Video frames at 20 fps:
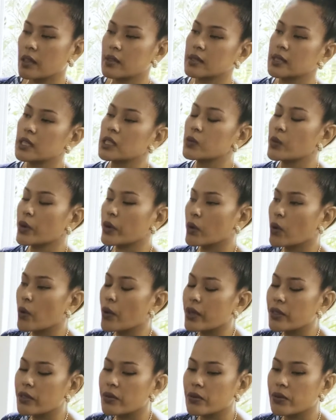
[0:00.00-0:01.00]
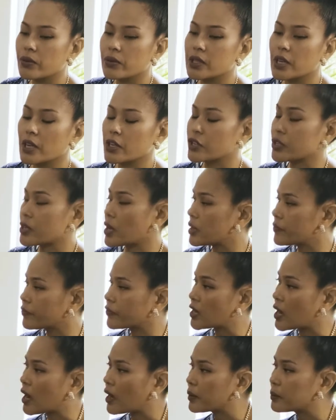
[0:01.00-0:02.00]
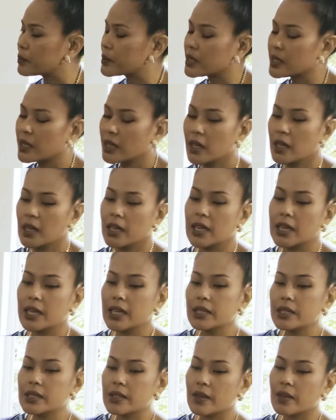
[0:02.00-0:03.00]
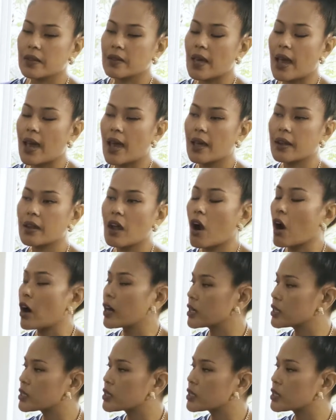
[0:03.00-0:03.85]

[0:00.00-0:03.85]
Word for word: since we're going through such tough times, is that art